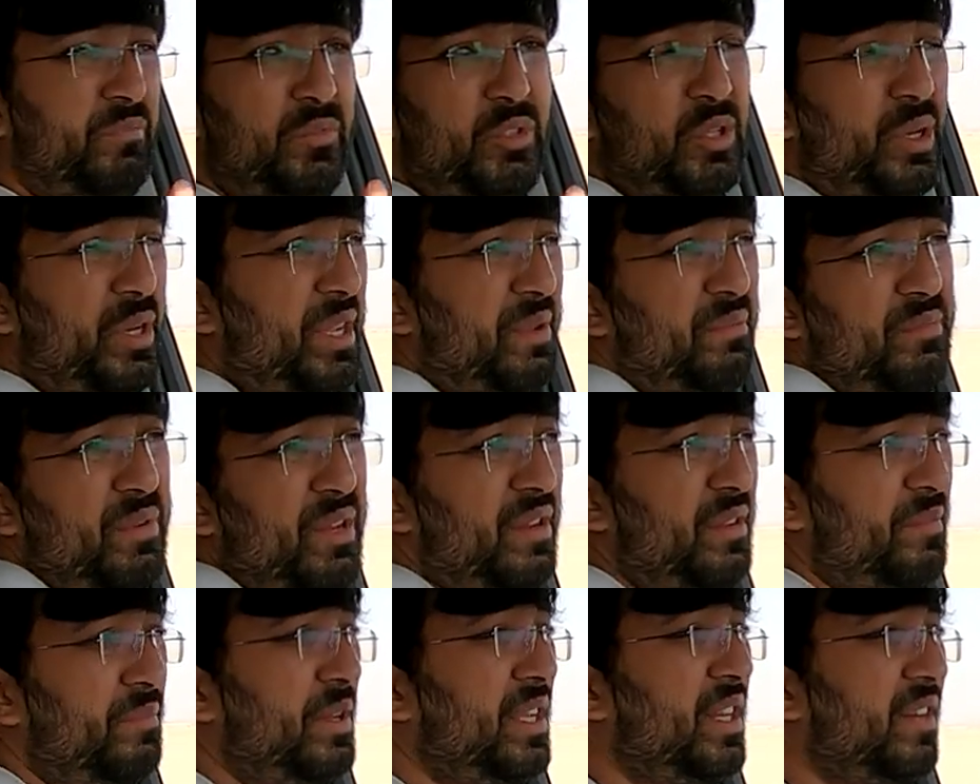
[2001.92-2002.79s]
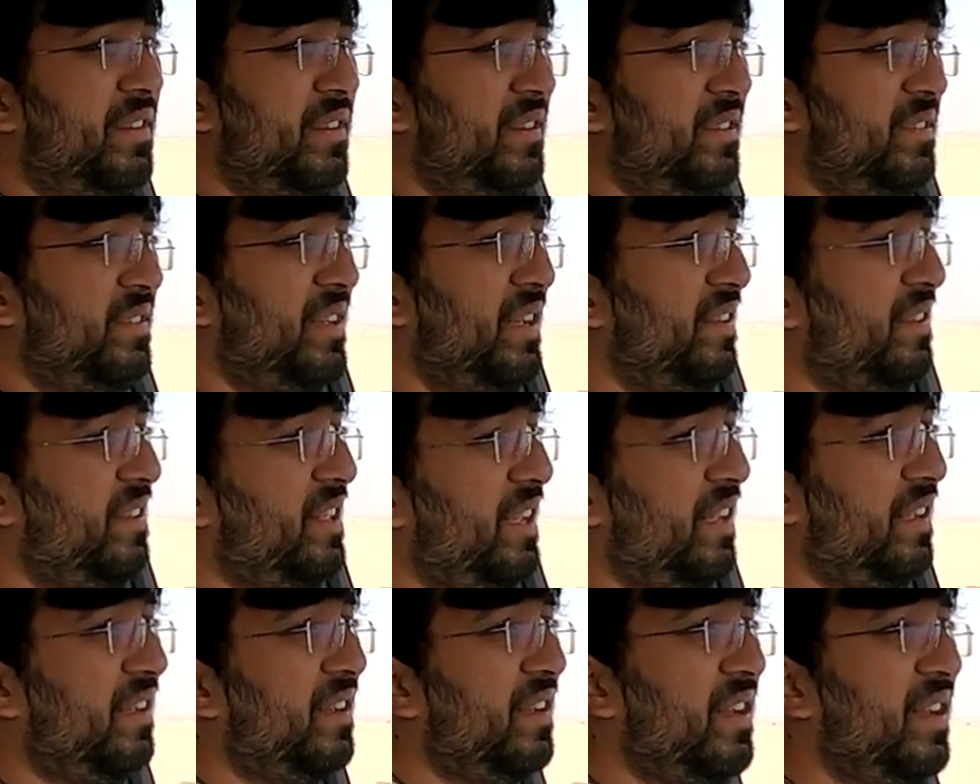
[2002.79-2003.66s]
three millimeters i
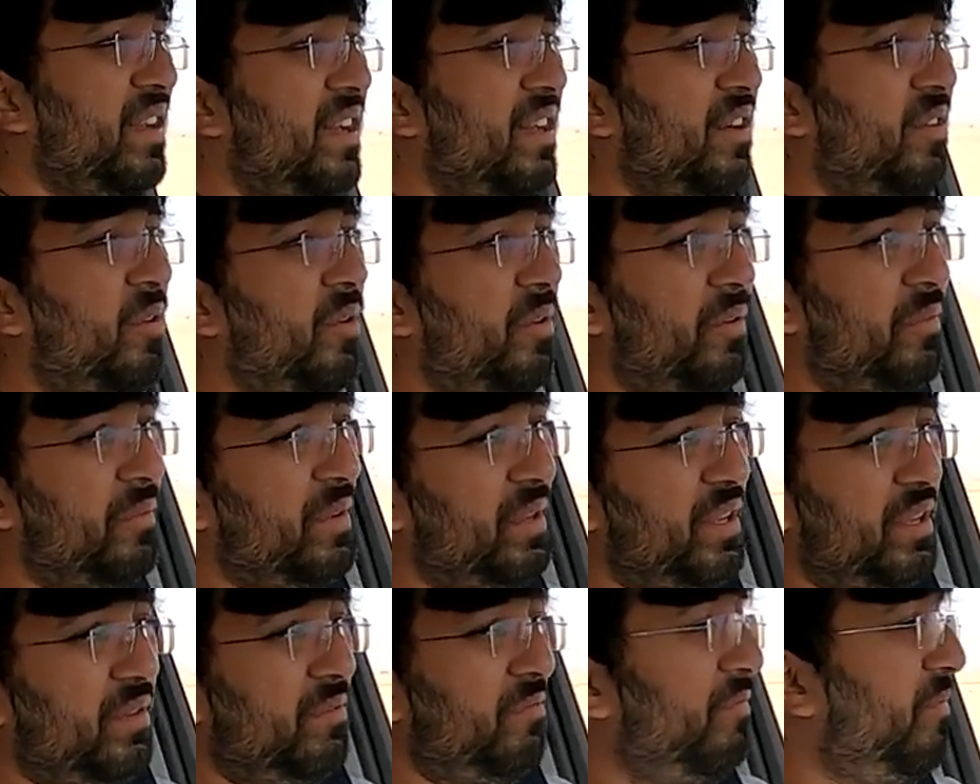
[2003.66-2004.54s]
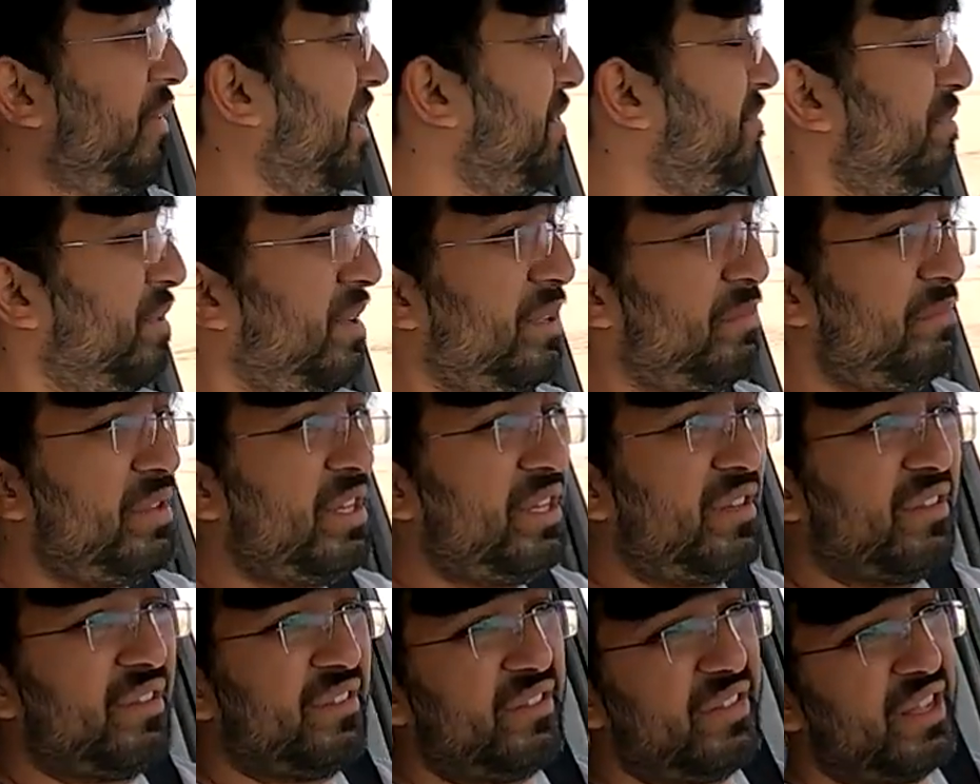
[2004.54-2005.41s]
think or five
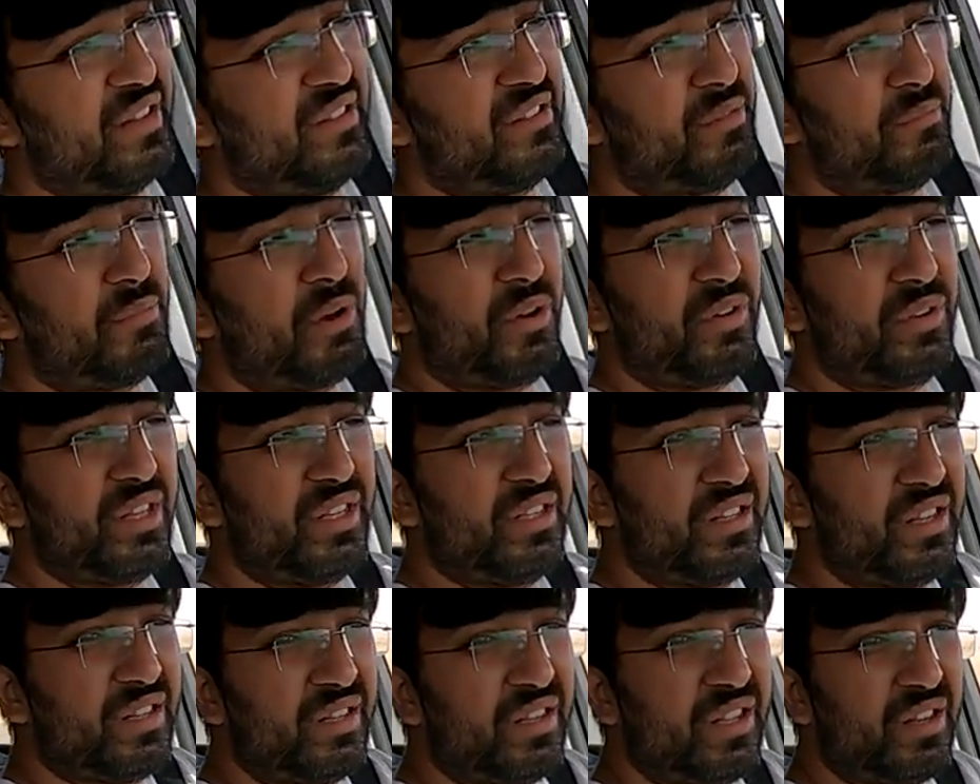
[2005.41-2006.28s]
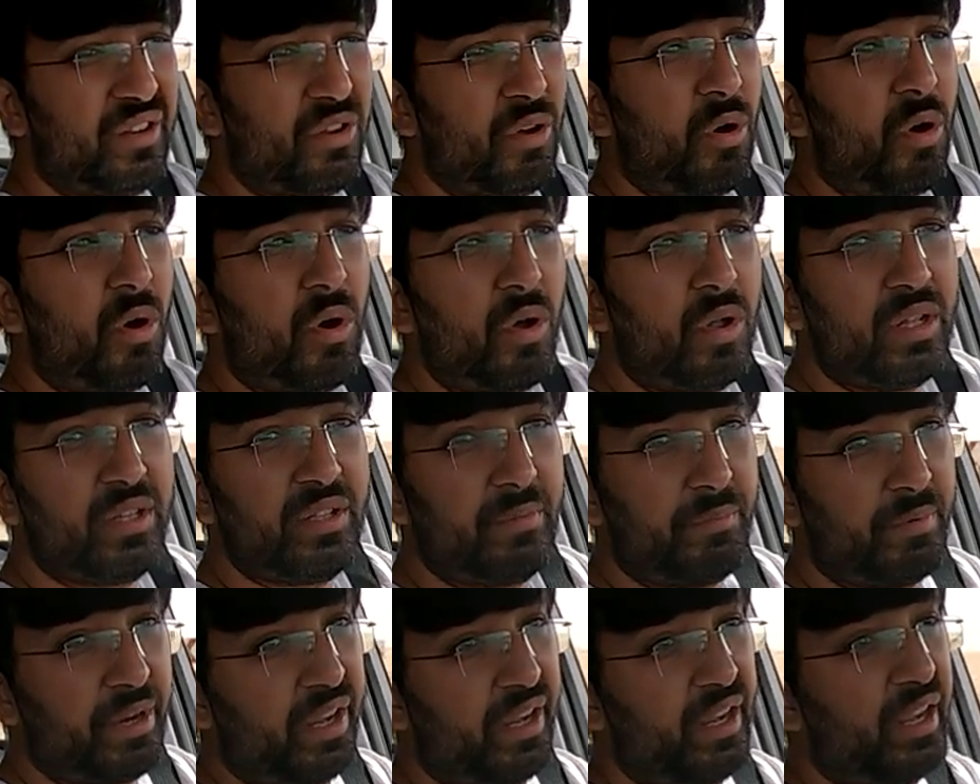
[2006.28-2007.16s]
millimeters that's about it and then all the
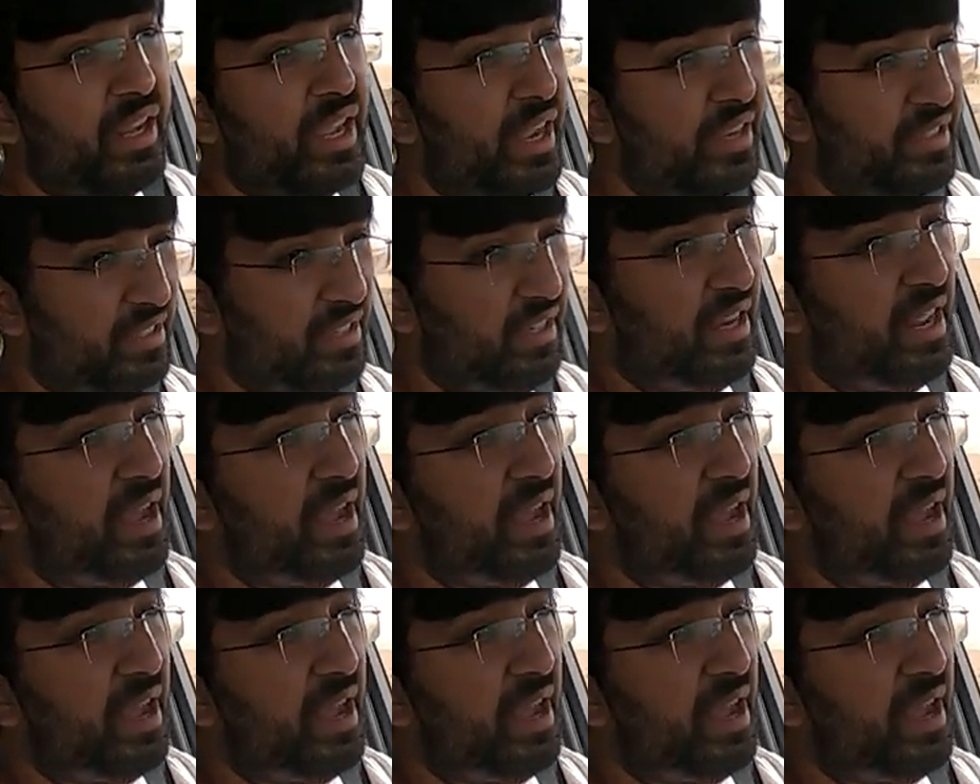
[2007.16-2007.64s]
braking action